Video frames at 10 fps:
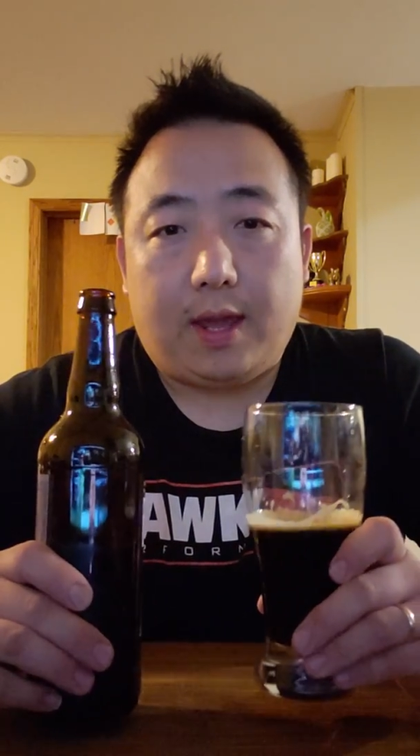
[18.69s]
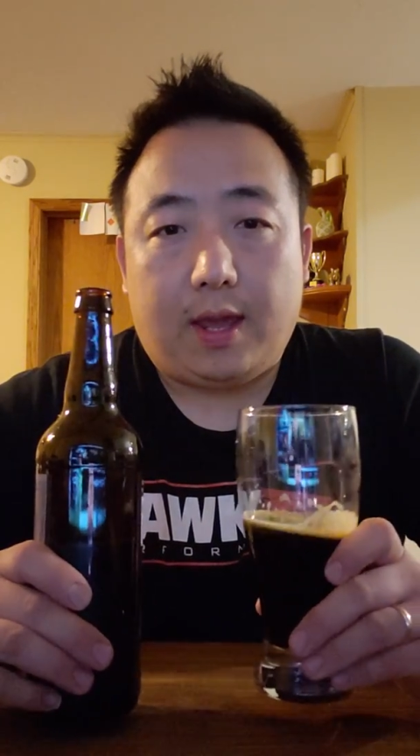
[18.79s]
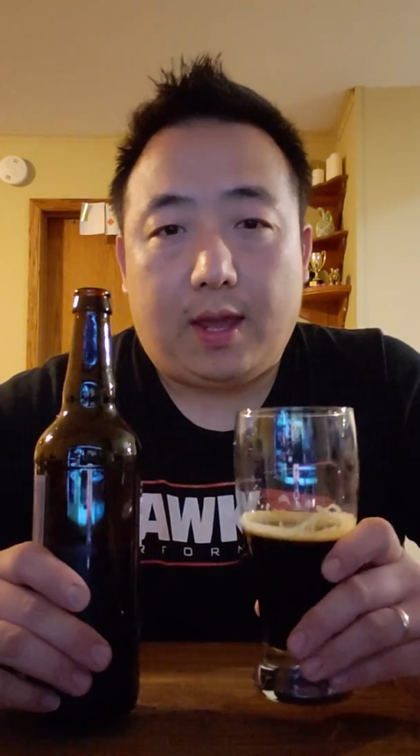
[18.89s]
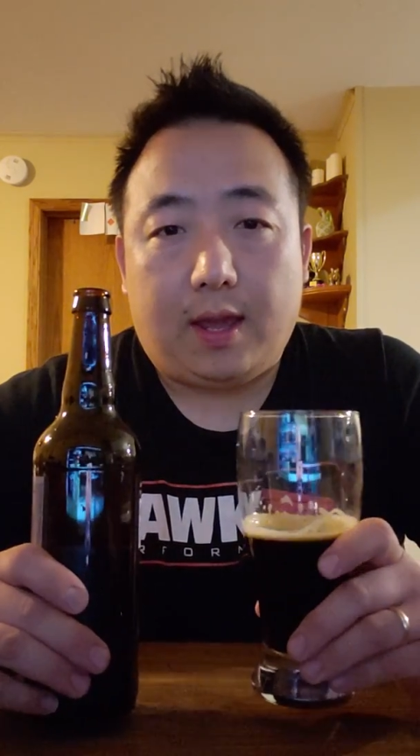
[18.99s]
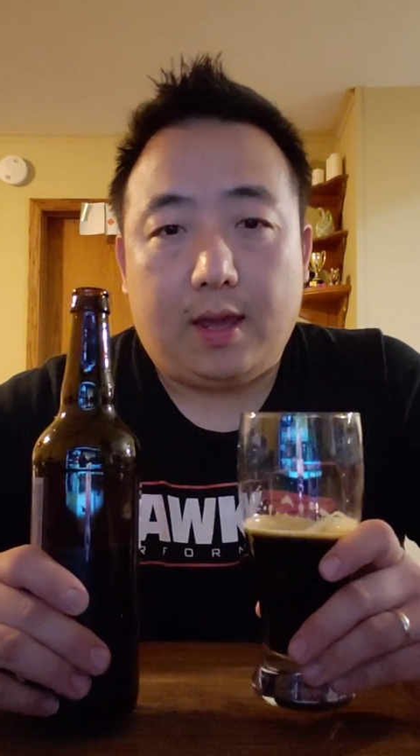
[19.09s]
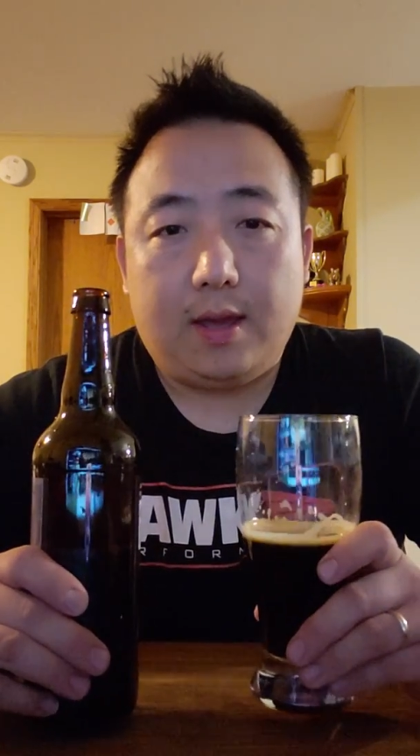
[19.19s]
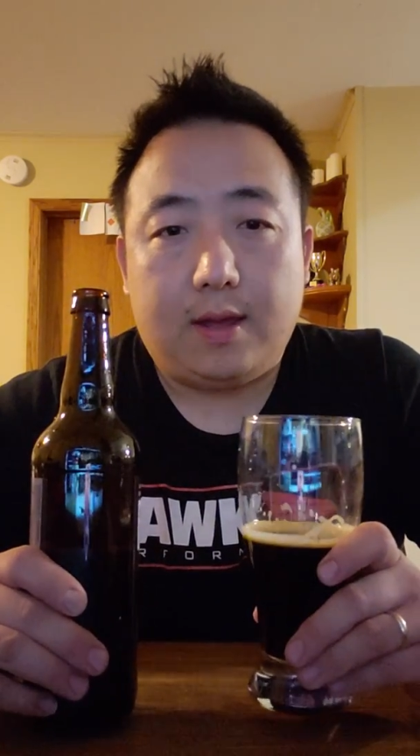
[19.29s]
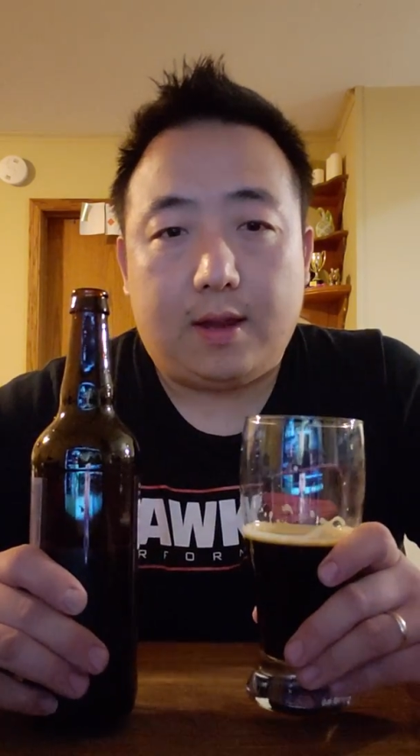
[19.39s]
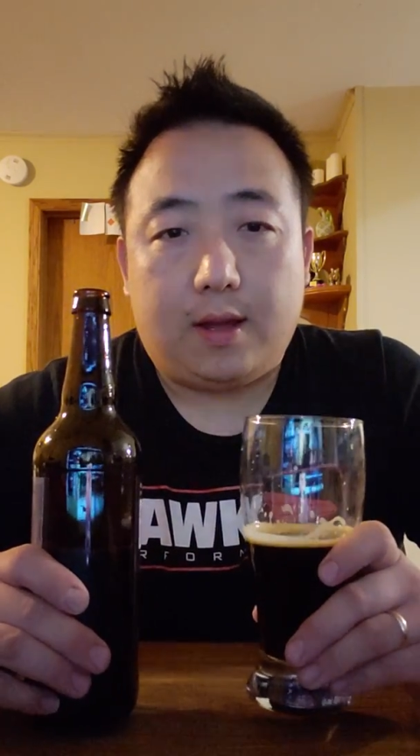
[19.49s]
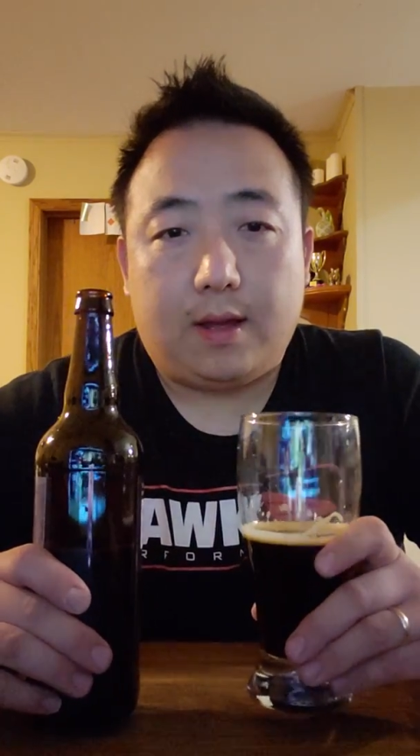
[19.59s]
a
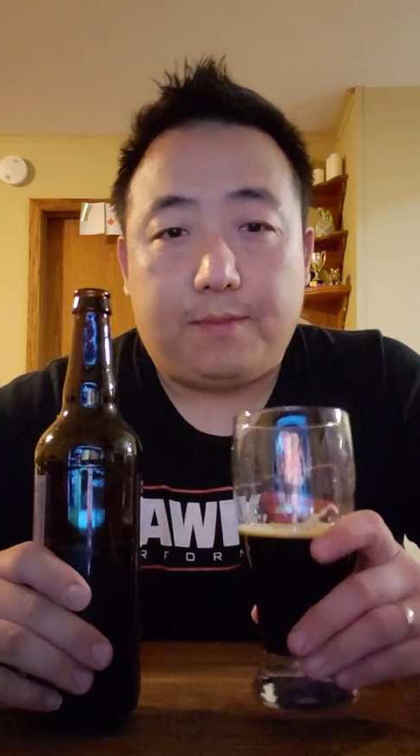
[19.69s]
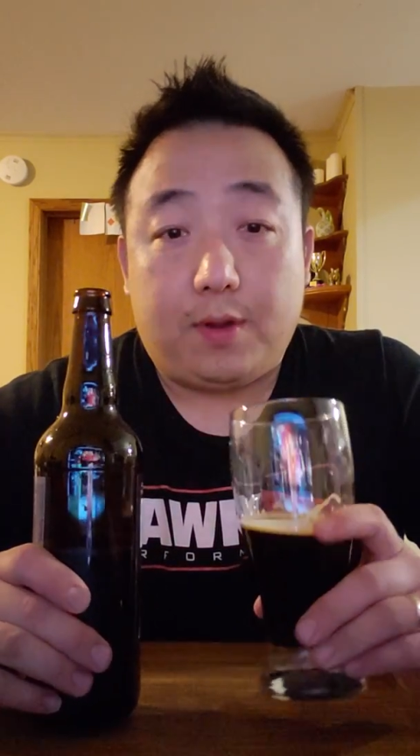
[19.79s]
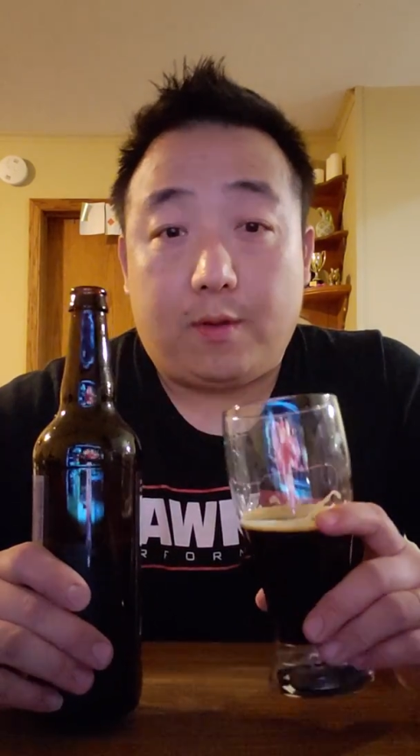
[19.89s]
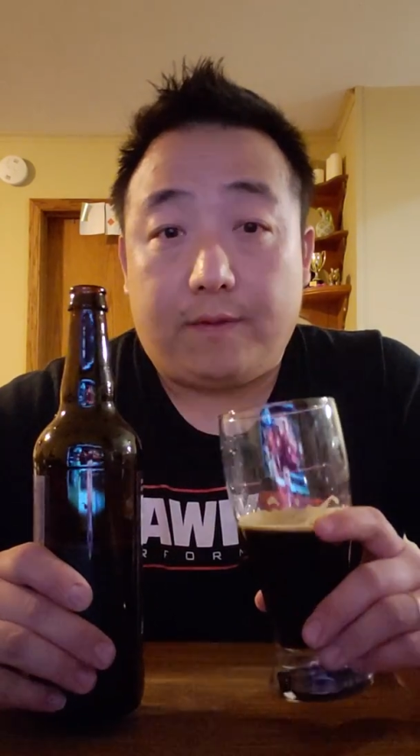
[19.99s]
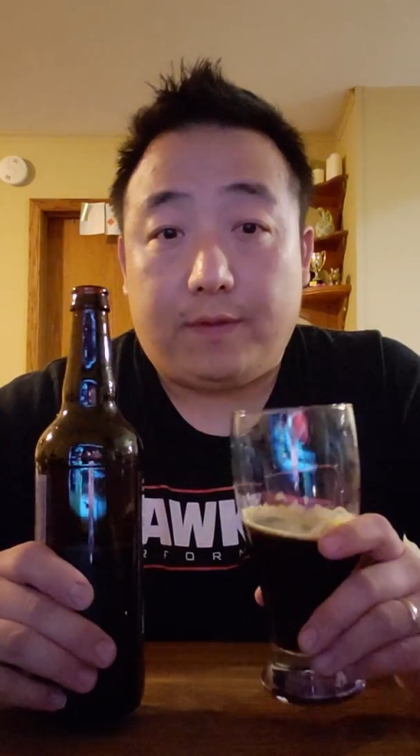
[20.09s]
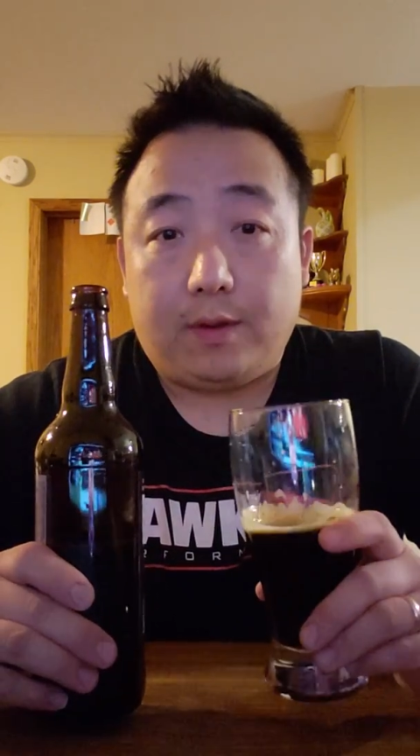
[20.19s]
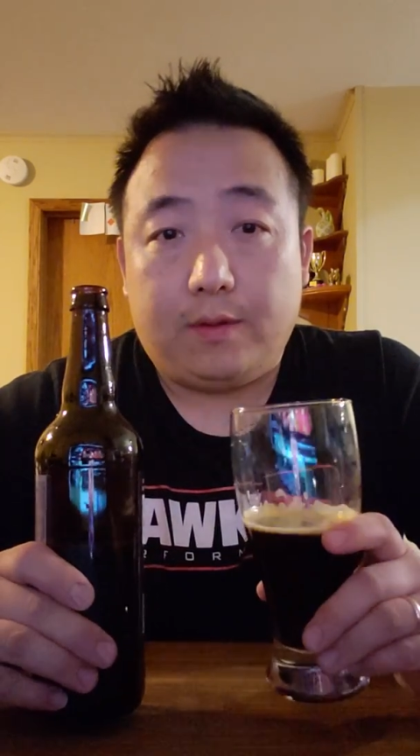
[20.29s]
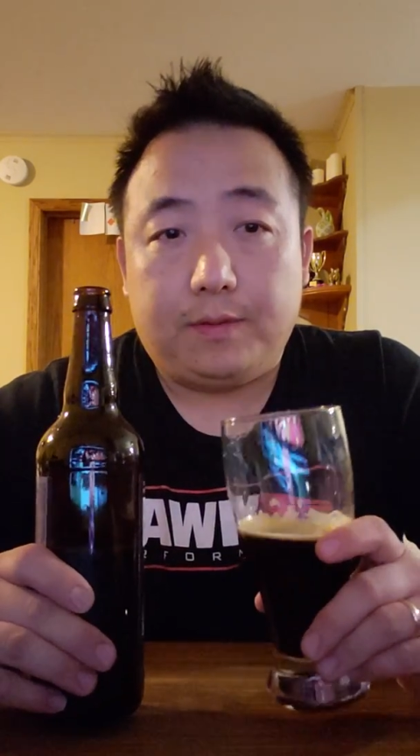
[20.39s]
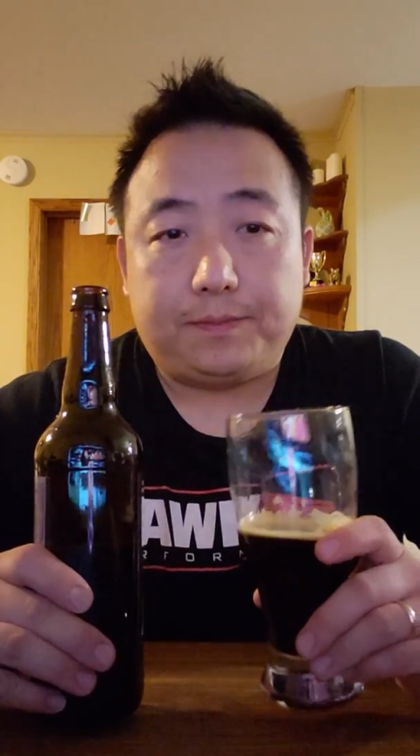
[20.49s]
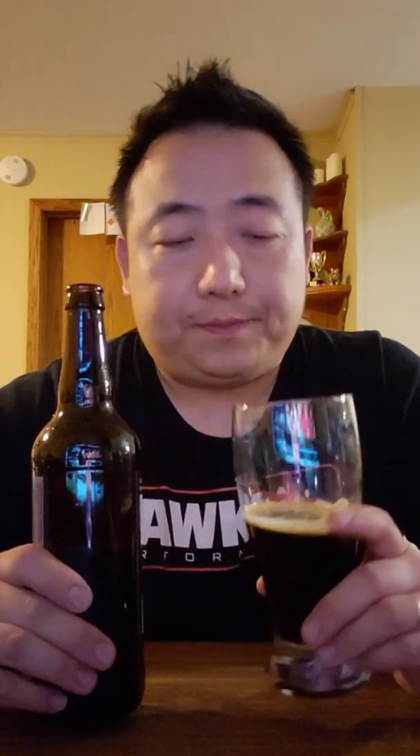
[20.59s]
beer review